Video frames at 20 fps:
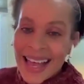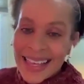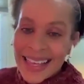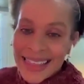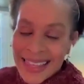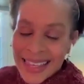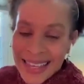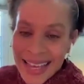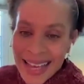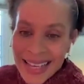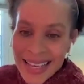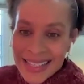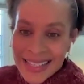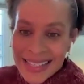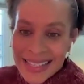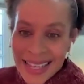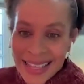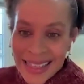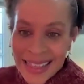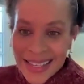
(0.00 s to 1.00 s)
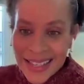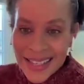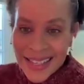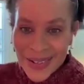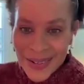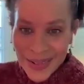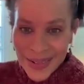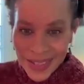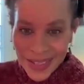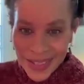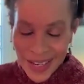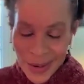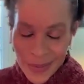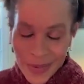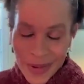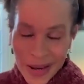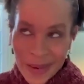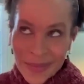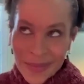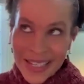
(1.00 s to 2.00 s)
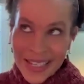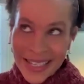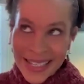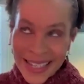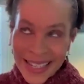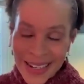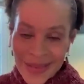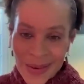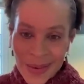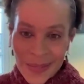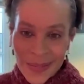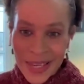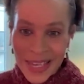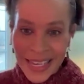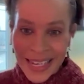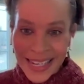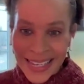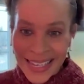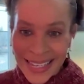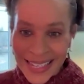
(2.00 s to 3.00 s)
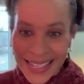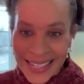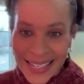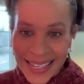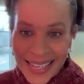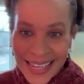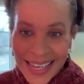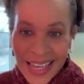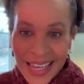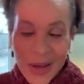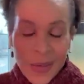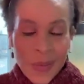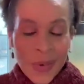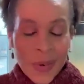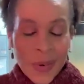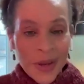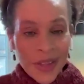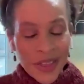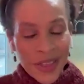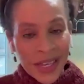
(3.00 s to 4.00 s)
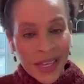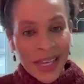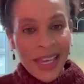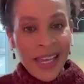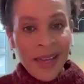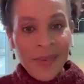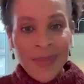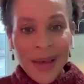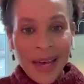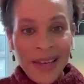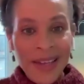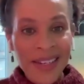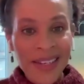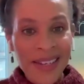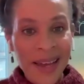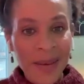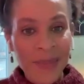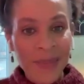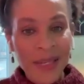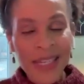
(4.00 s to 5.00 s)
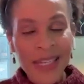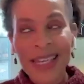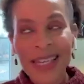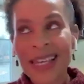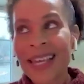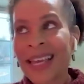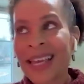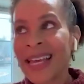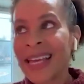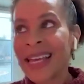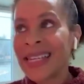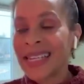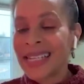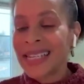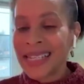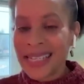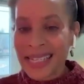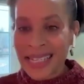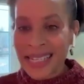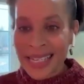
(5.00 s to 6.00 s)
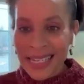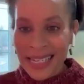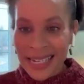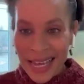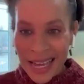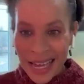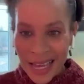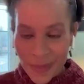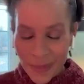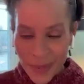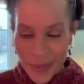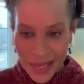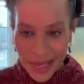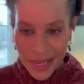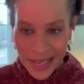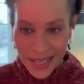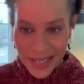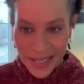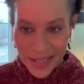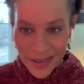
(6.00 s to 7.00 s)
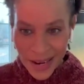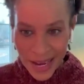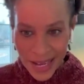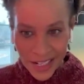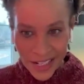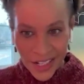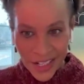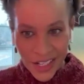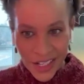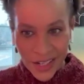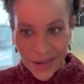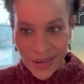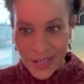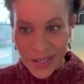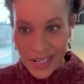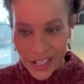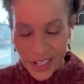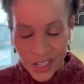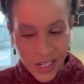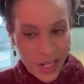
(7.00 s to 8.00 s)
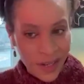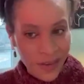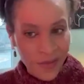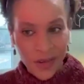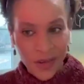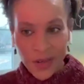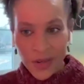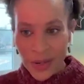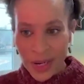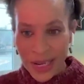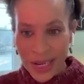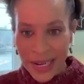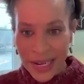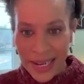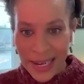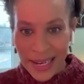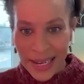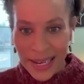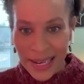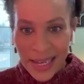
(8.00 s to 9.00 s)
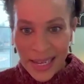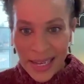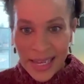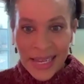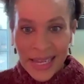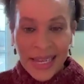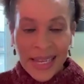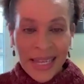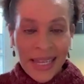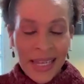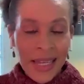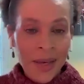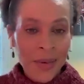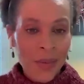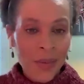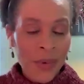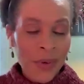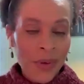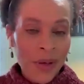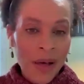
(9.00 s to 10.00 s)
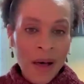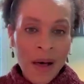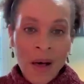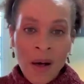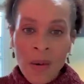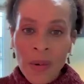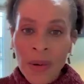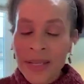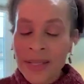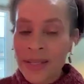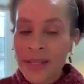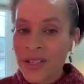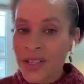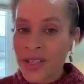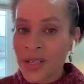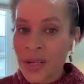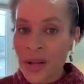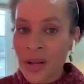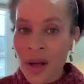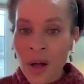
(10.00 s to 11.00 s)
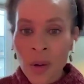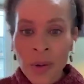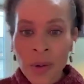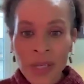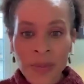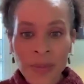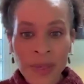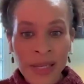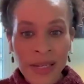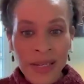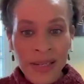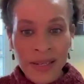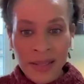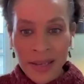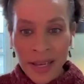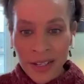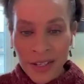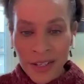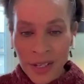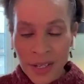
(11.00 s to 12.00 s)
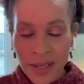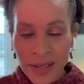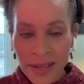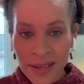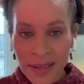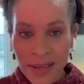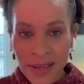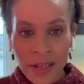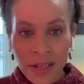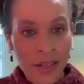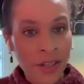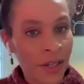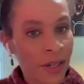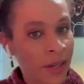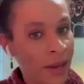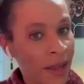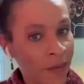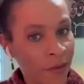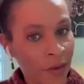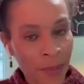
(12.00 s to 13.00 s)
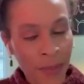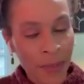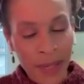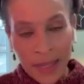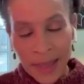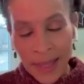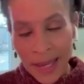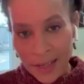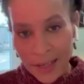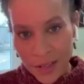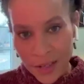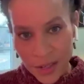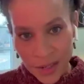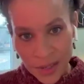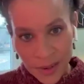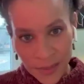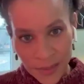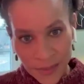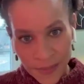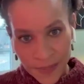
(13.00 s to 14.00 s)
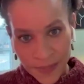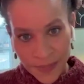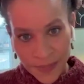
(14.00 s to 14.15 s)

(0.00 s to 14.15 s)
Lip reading: I think I said this earlier, but I'm just going to repeat it. When we're thinking about adopting any DE&IB strategy or initiative or training, it will always and should always be a discussion. It should never be a lecture.